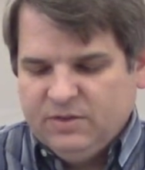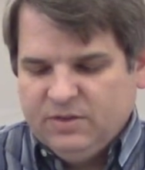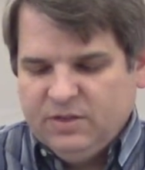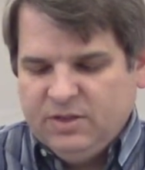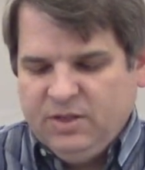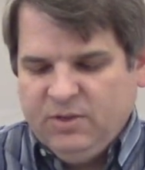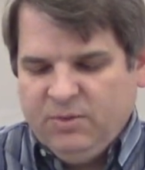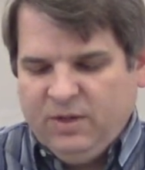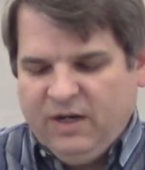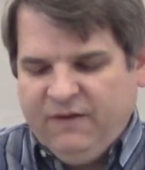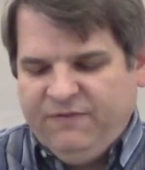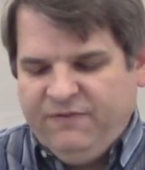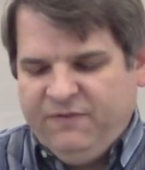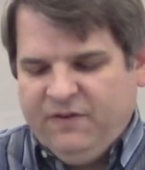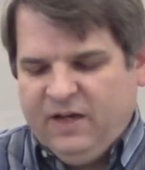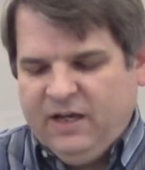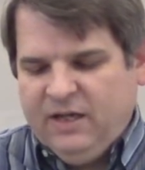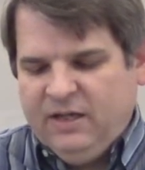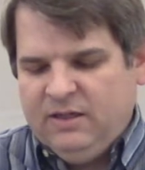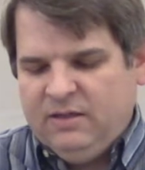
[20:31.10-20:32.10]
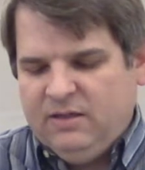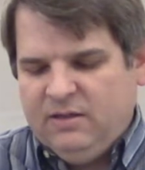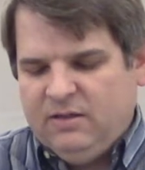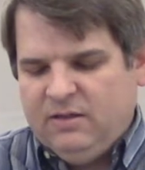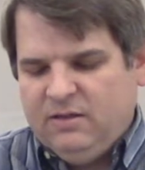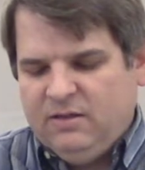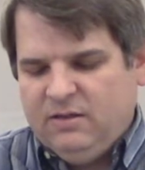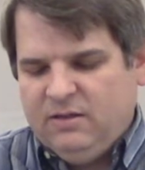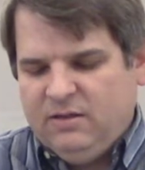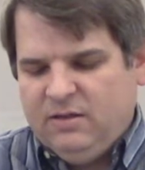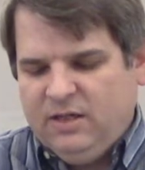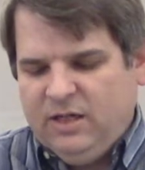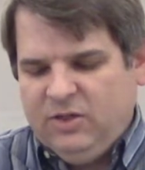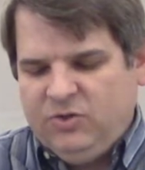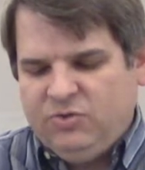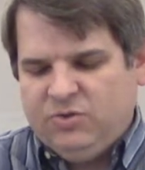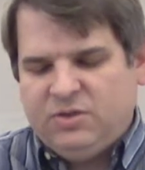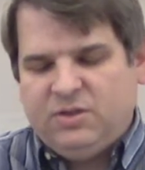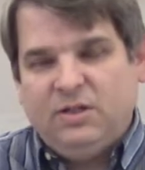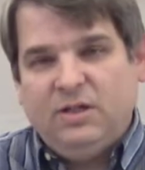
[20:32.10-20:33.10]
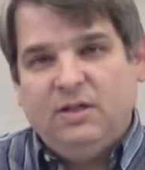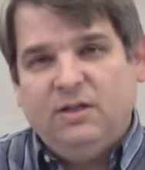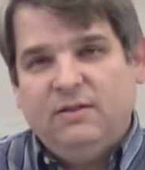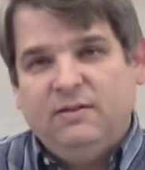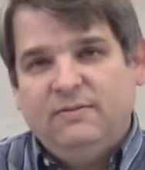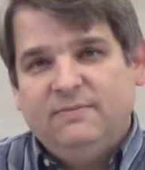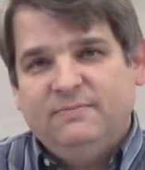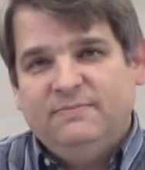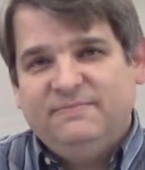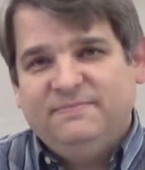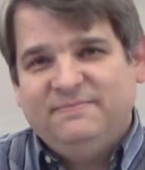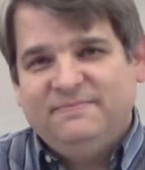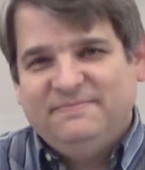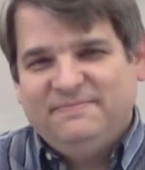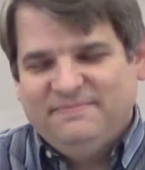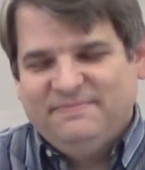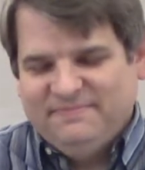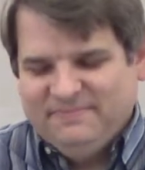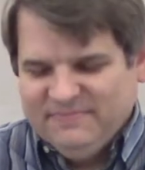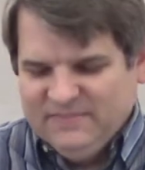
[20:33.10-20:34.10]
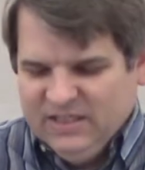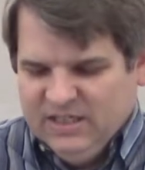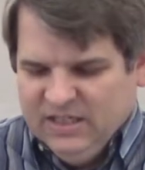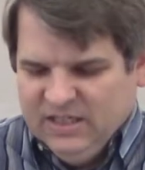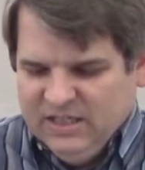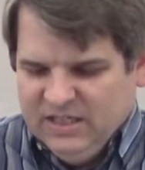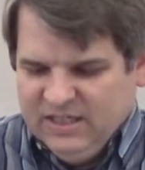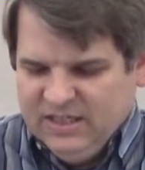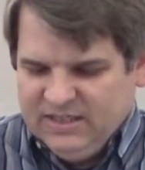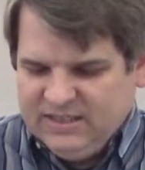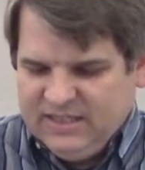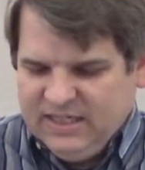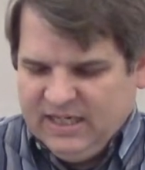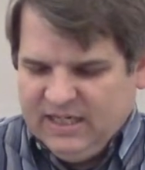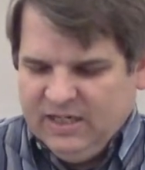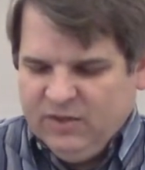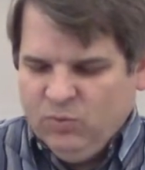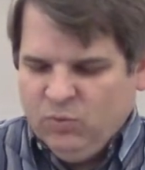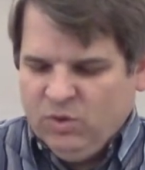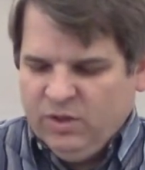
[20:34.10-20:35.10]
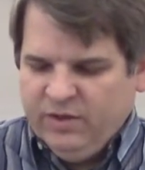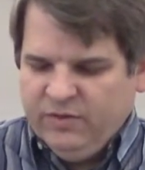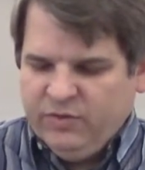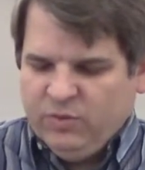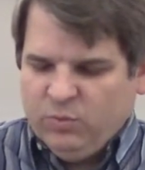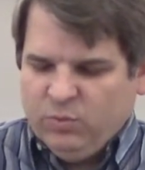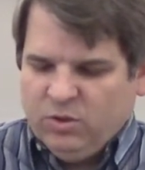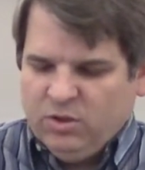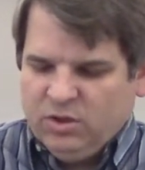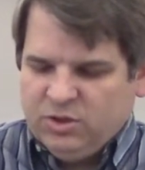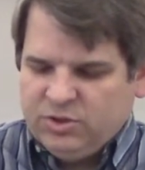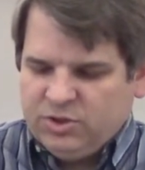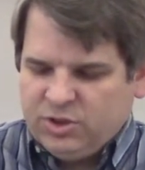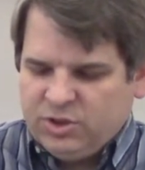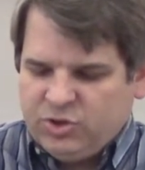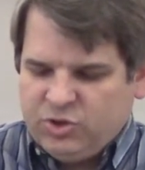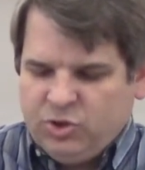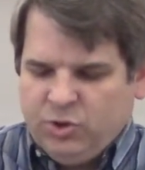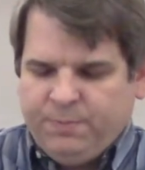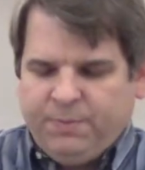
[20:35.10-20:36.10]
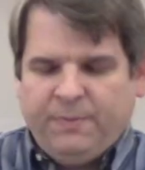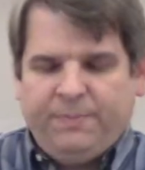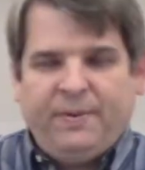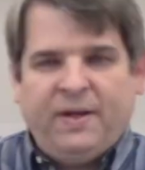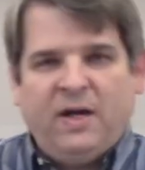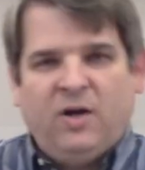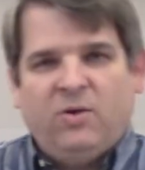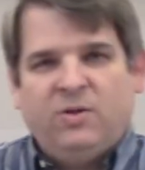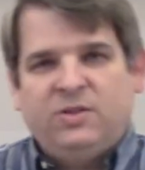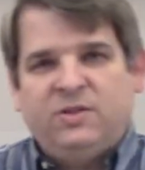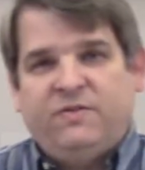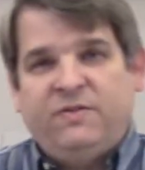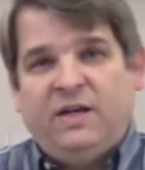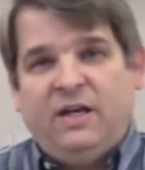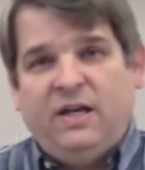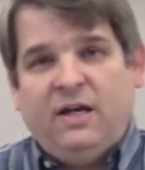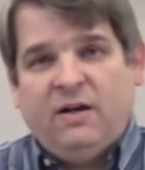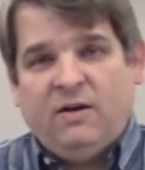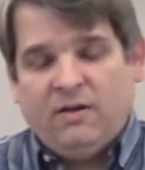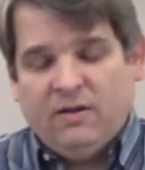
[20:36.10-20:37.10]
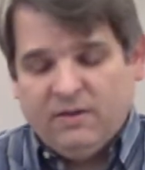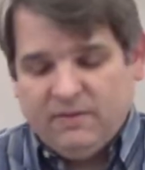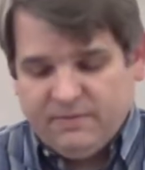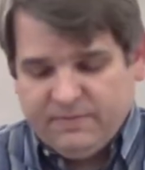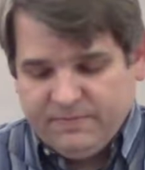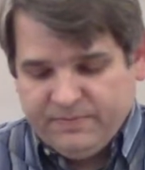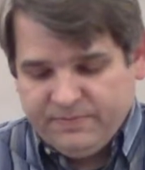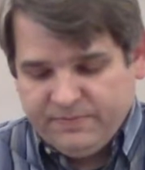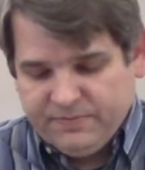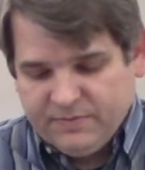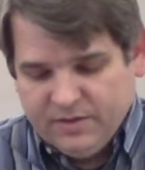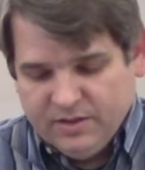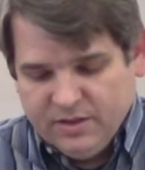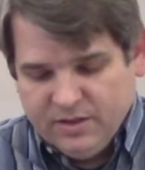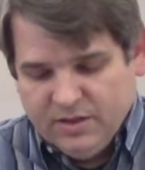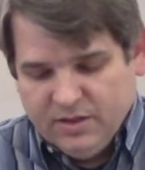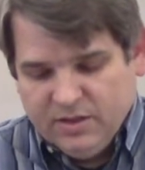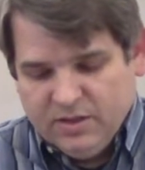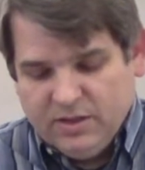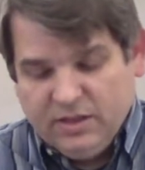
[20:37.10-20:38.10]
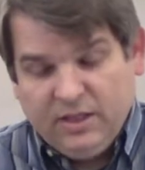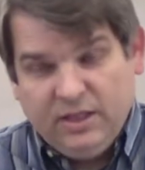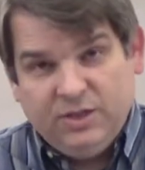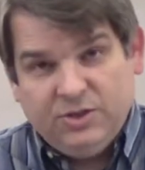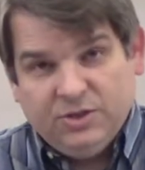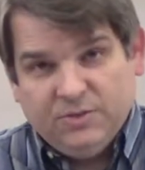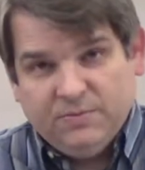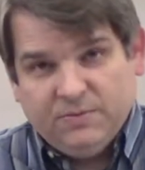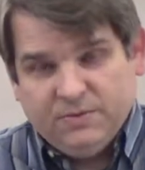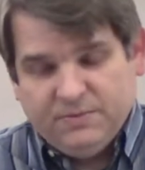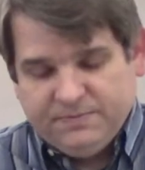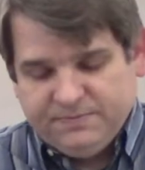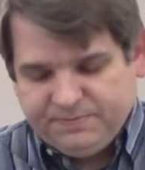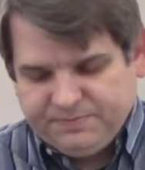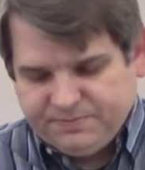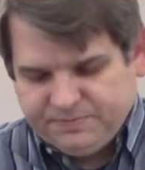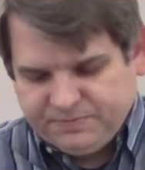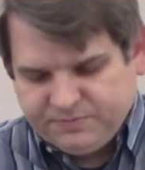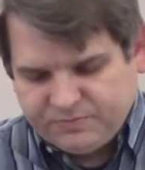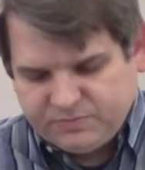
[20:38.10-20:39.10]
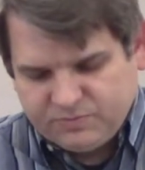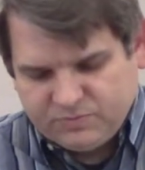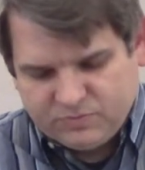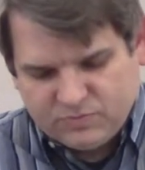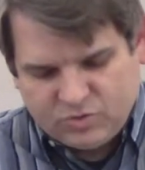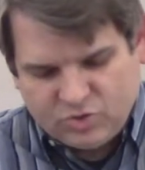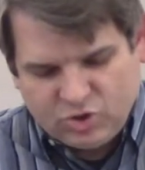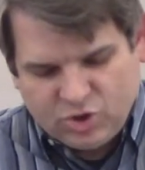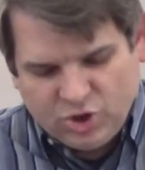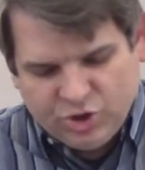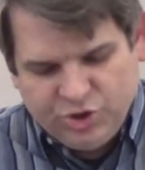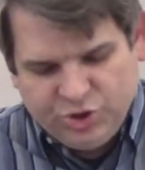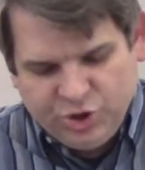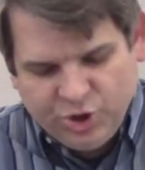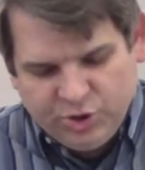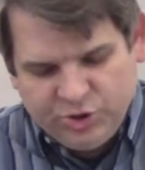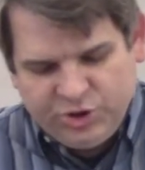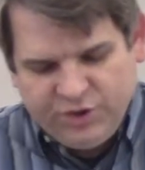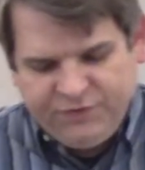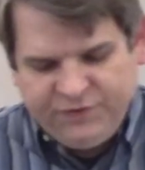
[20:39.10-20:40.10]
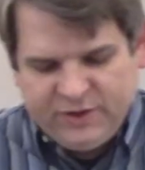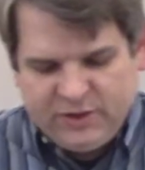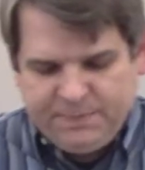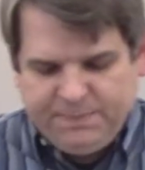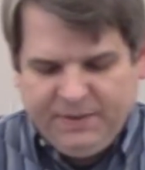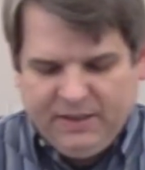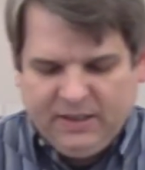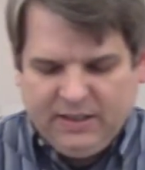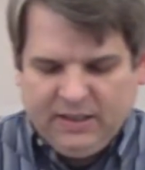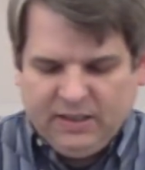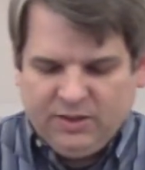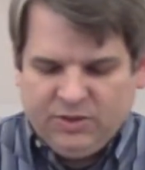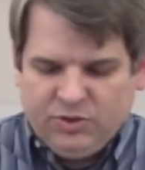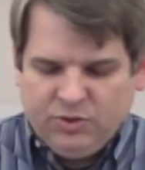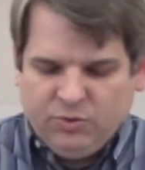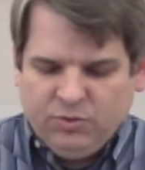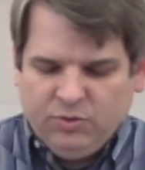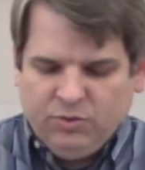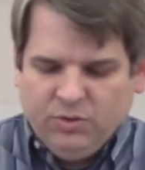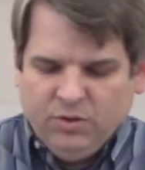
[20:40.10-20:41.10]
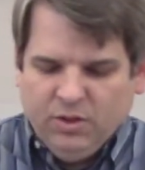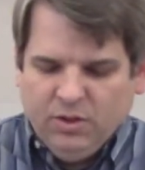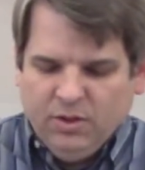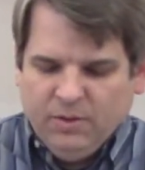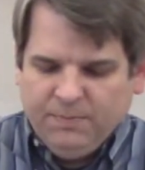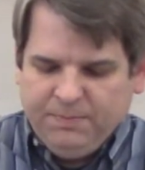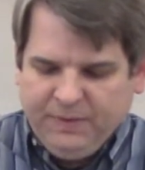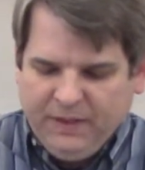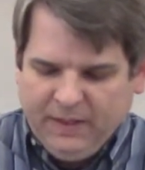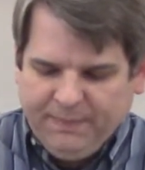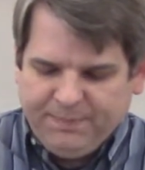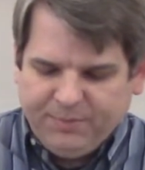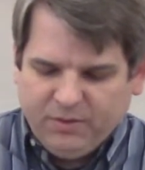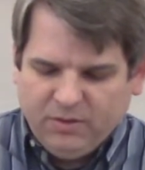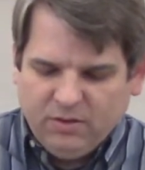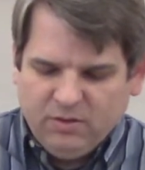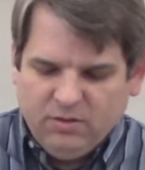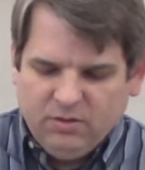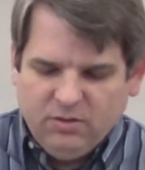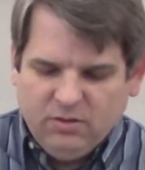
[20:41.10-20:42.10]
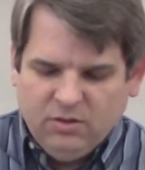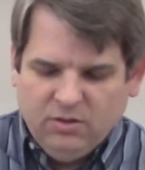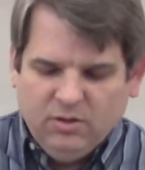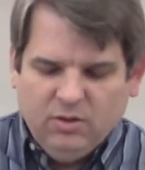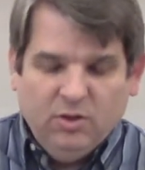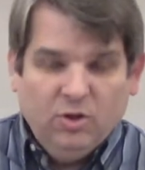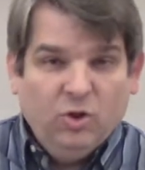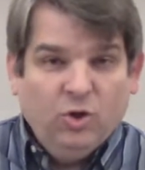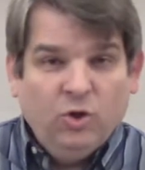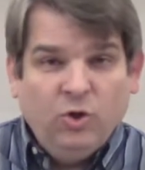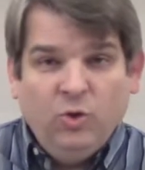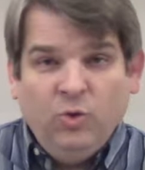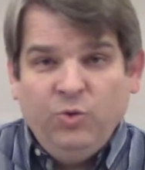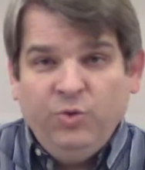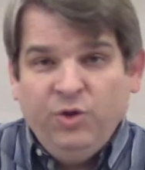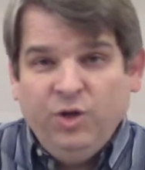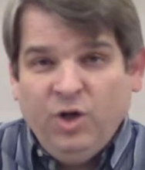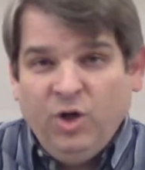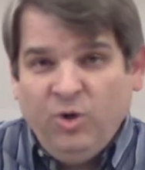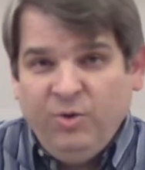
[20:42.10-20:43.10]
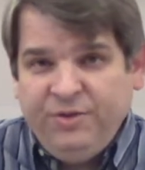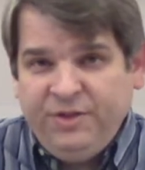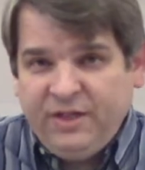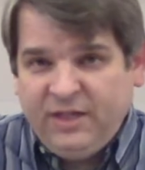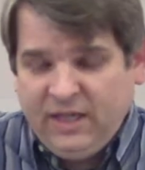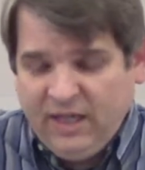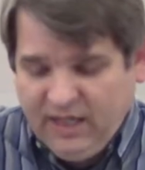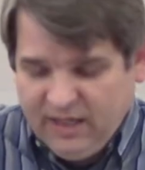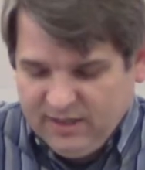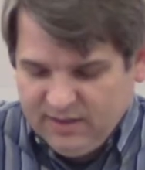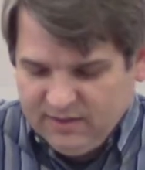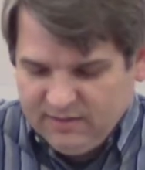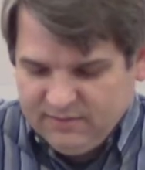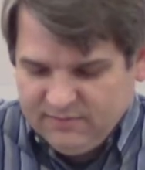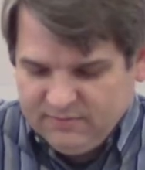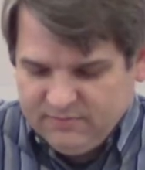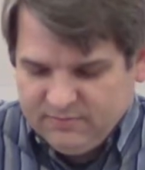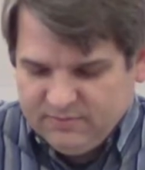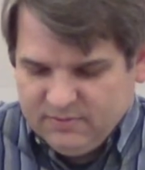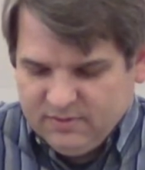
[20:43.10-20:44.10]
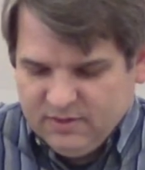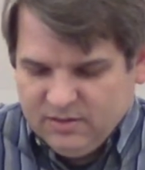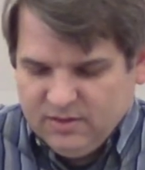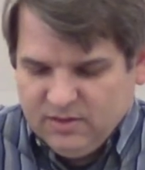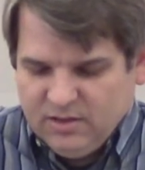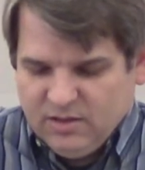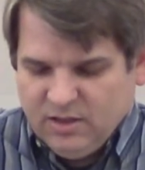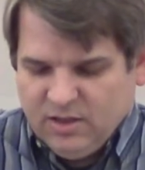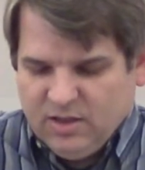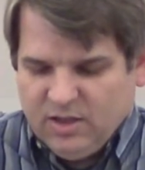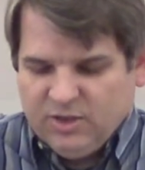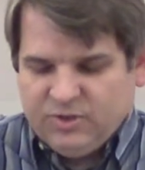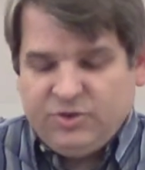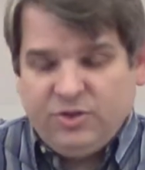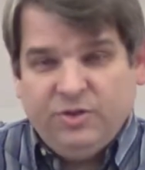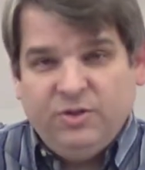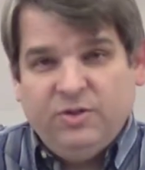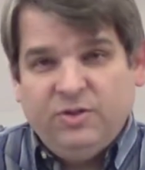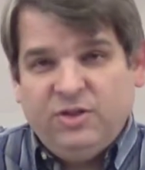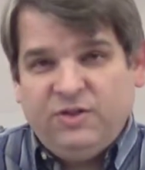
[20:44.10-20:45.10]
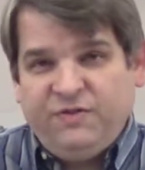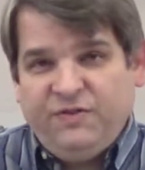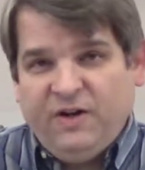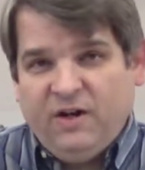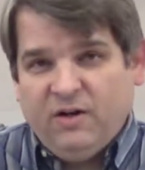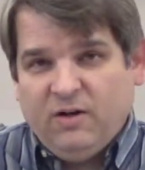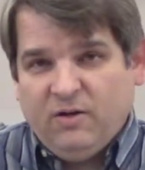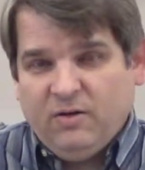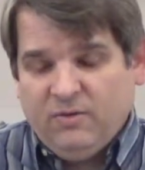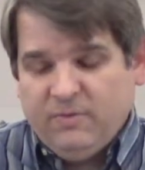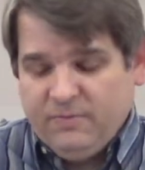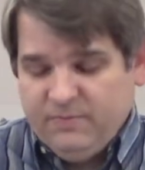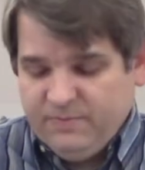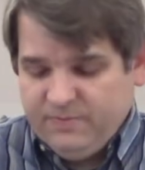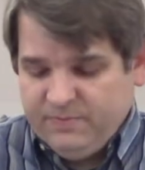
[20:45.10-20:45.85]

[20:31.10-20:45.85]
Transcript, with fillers: You know what I find interesting is that in one of the world's superpowers of that era, Egypt, Joseph is speaking to people who know the king, also known as Pharaoh.